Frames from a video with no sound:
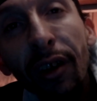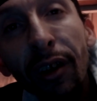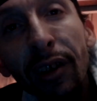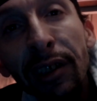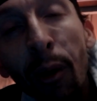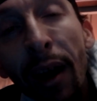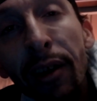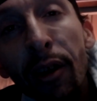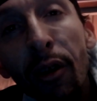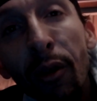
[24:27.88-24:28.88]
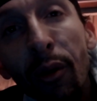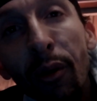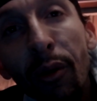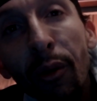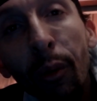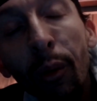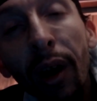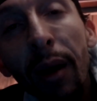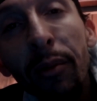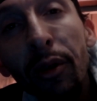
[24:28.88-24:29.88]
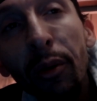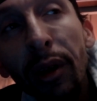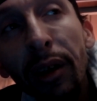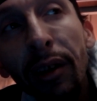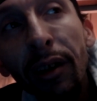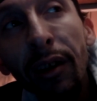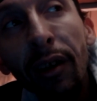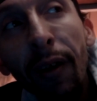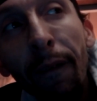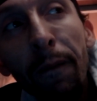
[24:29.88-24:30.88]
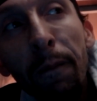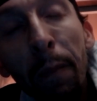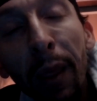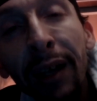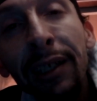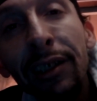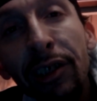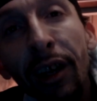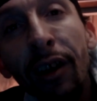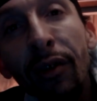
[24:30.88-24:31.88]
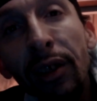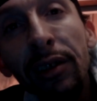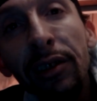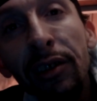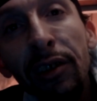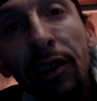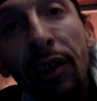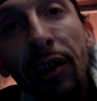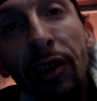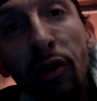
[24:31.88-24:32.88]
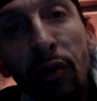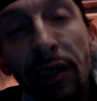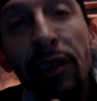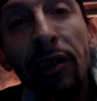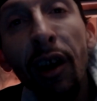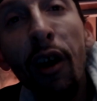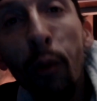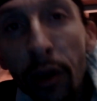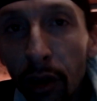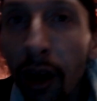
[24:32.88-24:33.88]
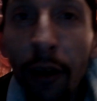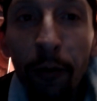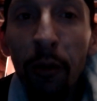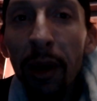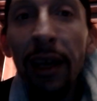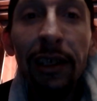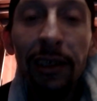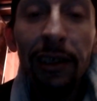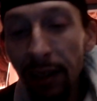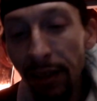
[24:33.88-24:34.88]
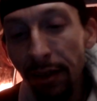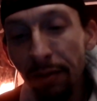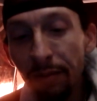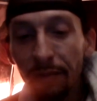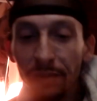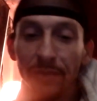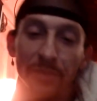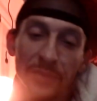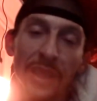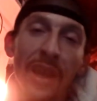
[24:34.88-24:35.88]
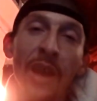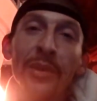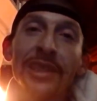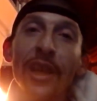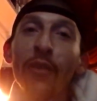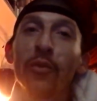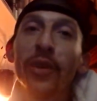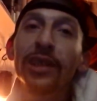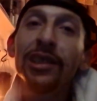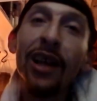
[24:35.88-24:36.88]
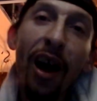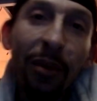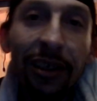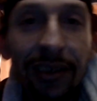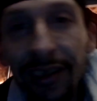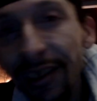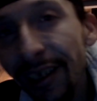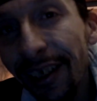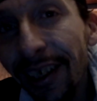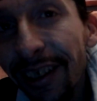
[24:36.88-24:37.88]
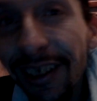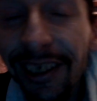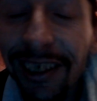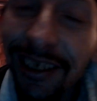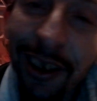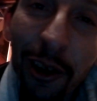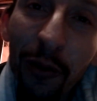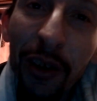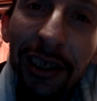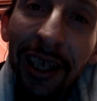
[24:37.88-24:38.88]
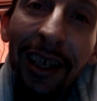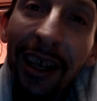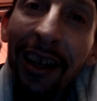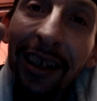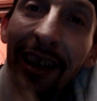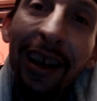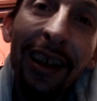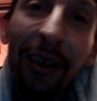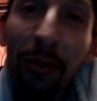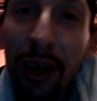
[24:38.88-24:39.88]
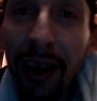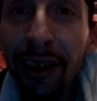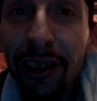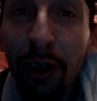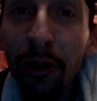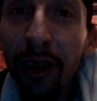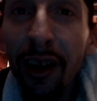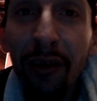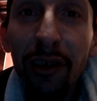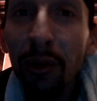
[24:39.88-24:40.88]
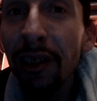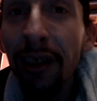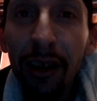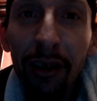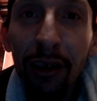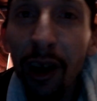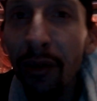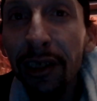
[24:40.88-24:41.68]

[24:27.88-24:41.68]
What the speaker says: So I know what I'm doing. I need to share this. So this is done with love from AZ. I'm the Southwest Shaman. This is Stereo Fix 888, man. Show love to each other, love